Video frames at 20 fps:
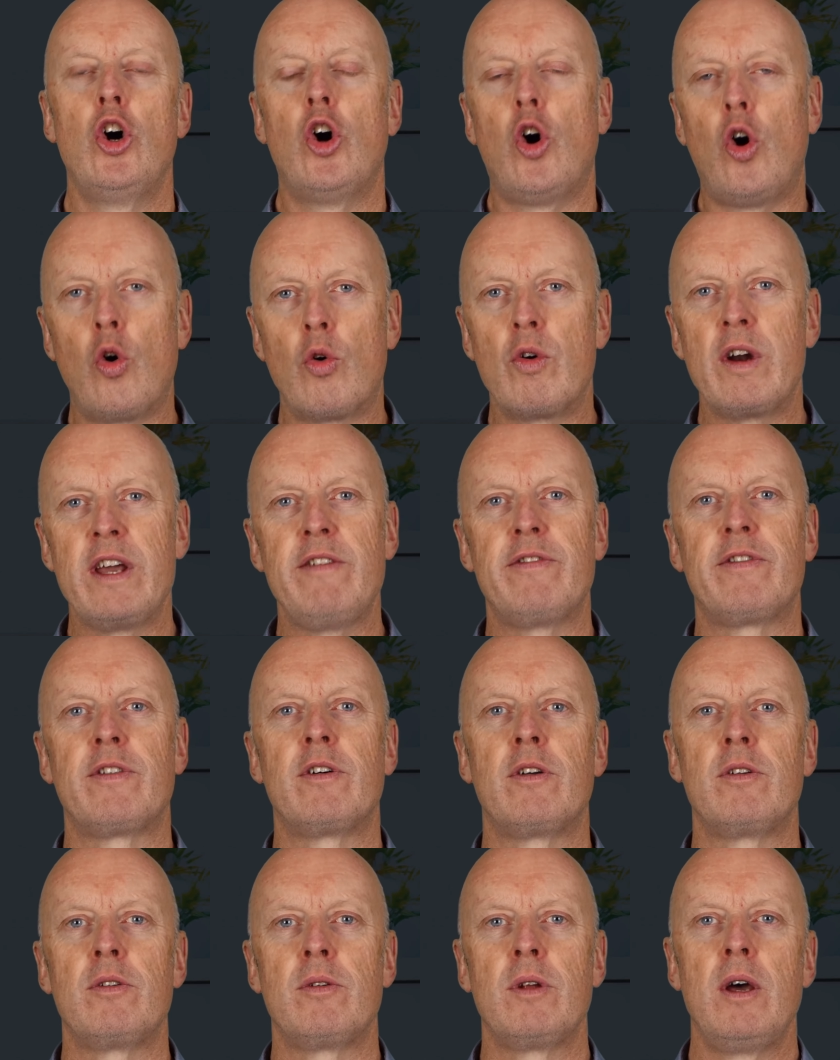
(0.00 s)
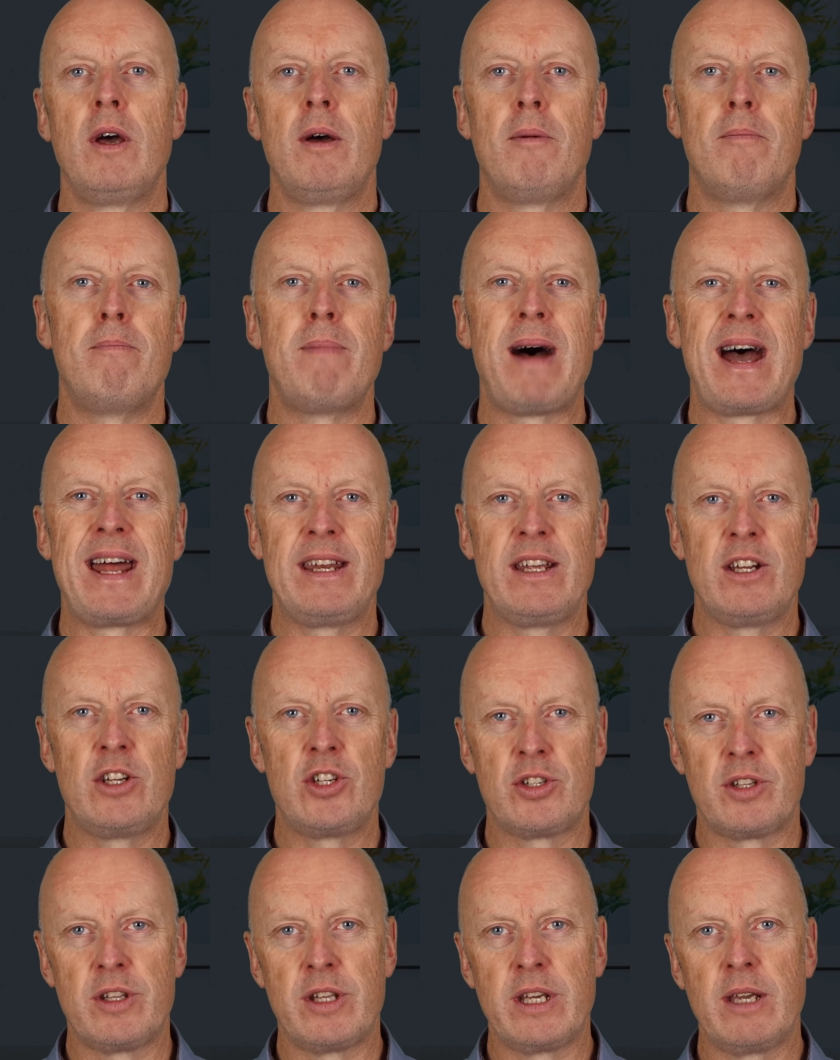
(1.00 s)
or even
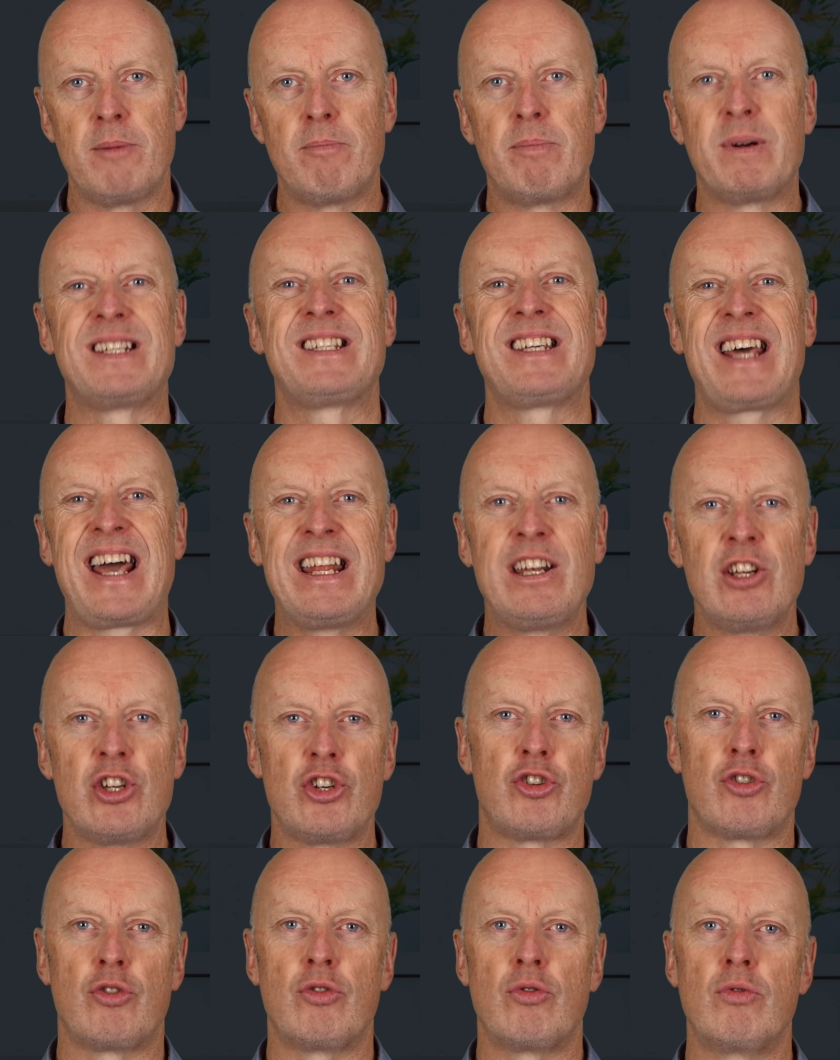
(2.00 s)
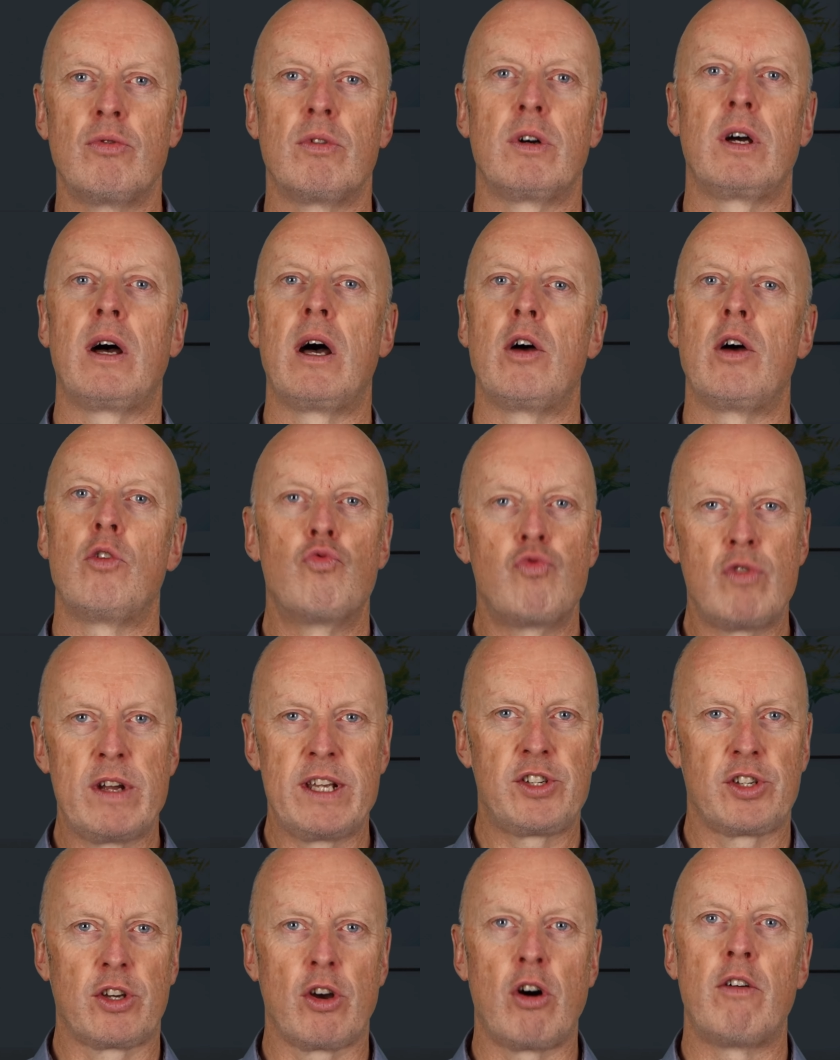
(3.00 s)
manage the potential
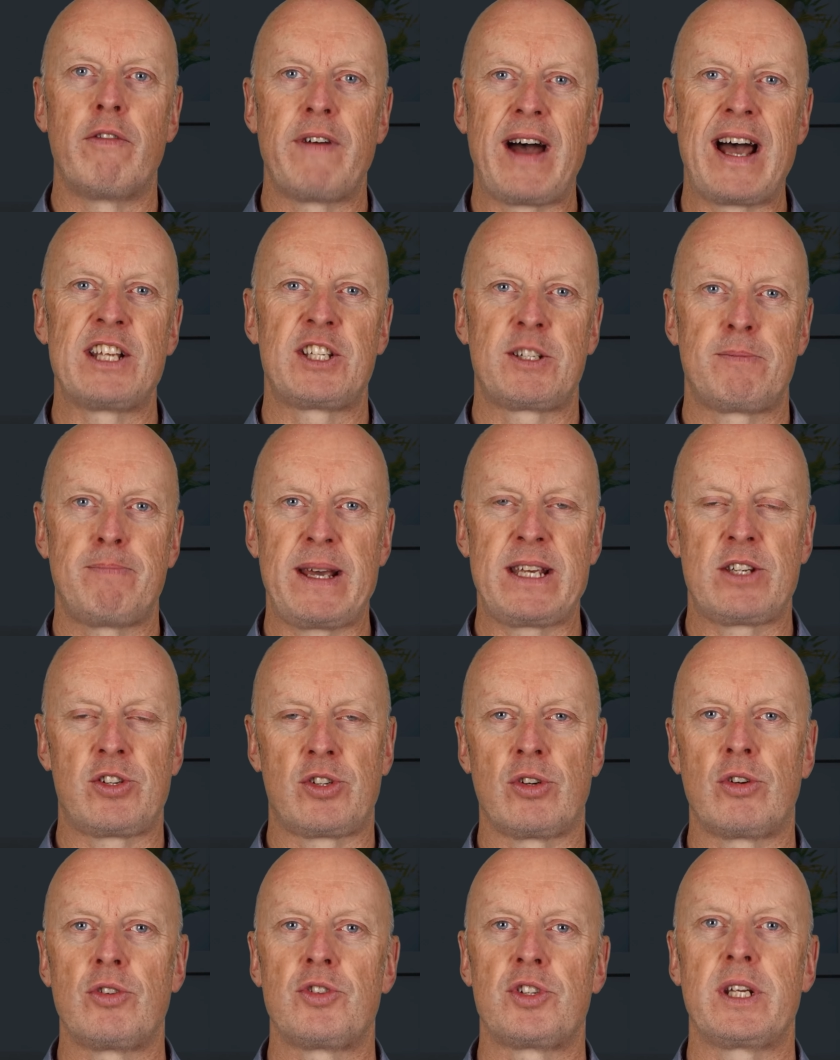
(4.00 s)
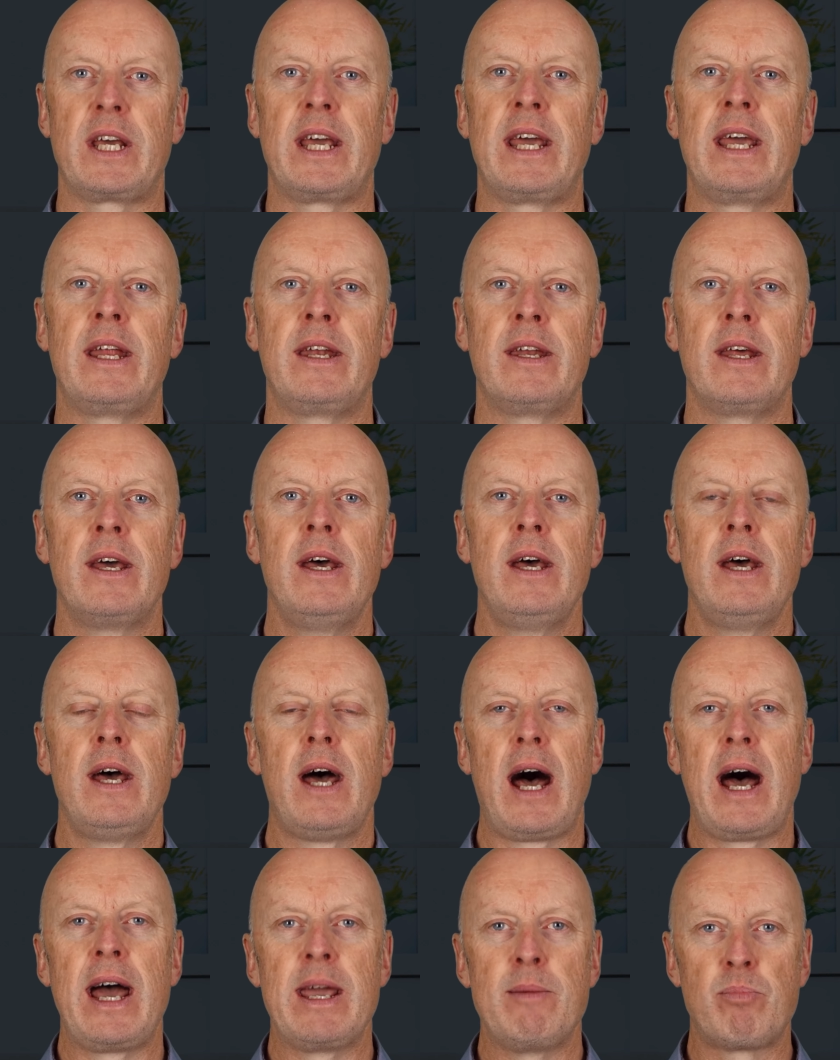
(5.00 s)
risk of asbestos in
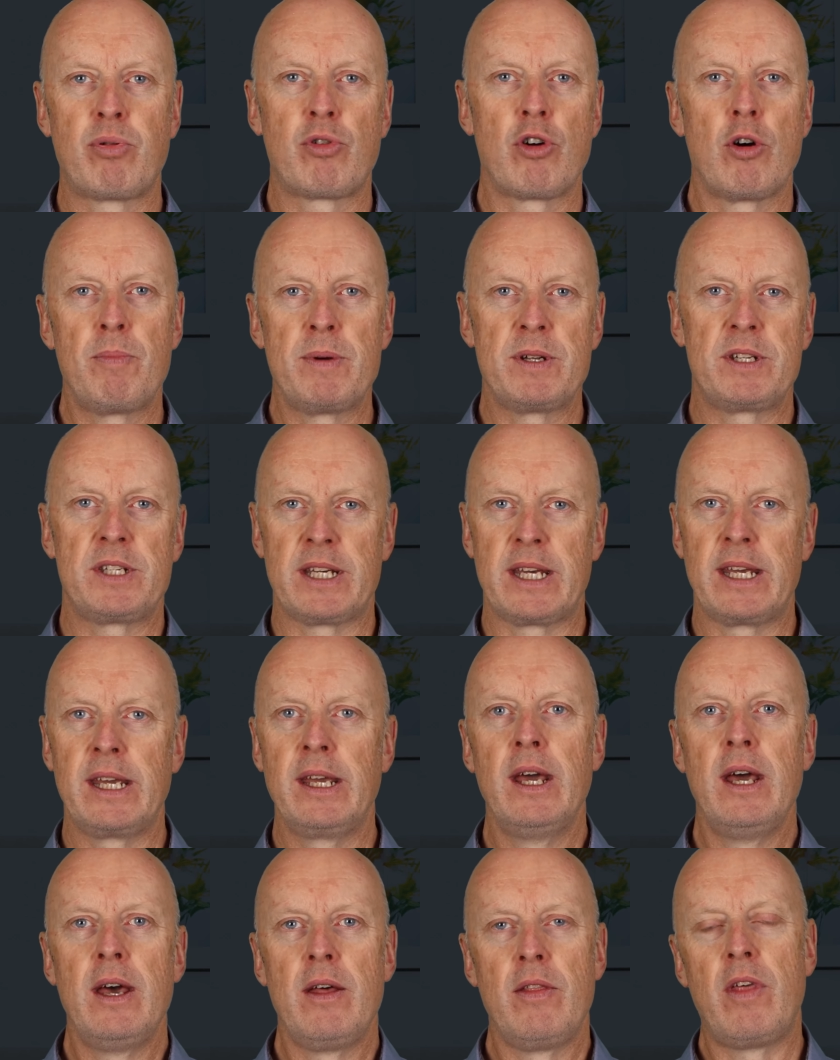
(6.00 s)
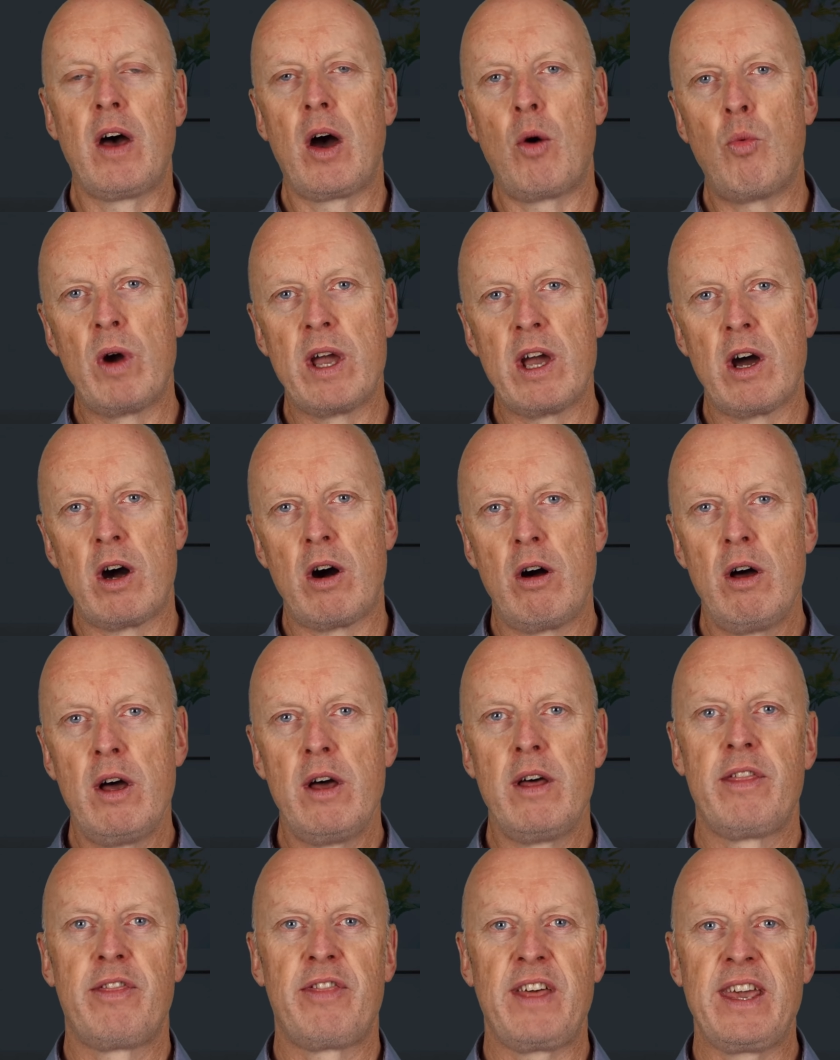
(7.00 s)
a property that we are
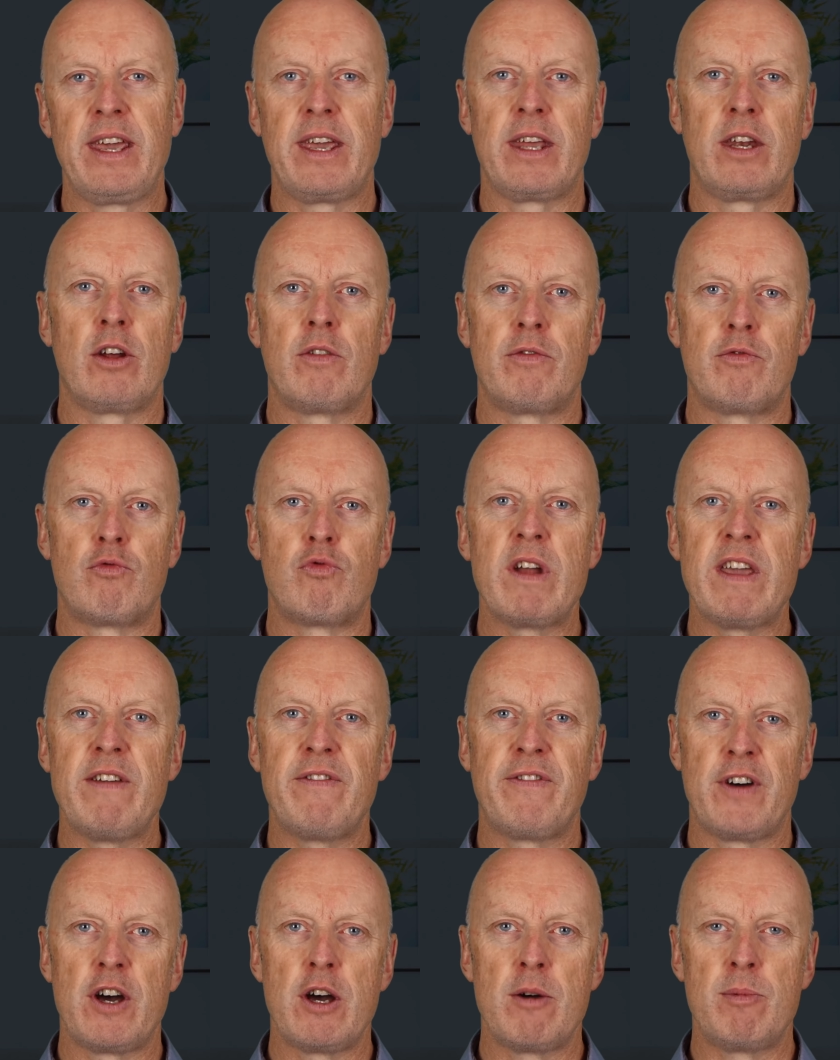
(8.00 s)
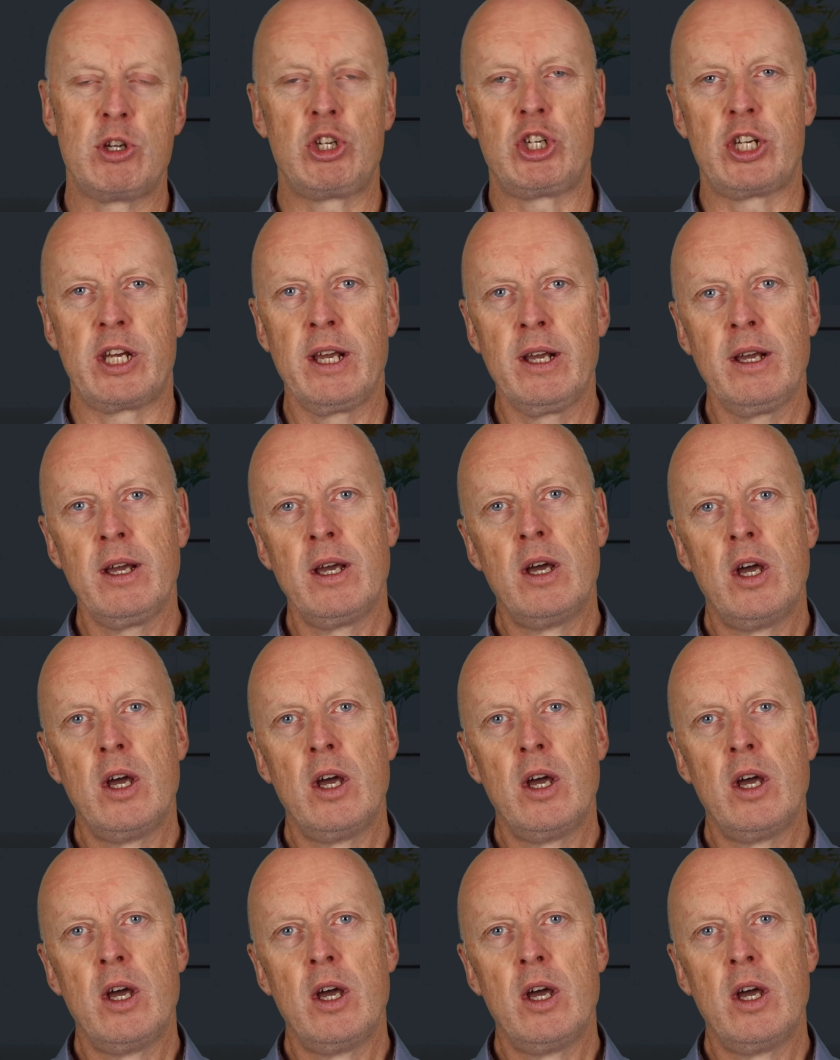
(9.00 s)
thinking of refurbishing,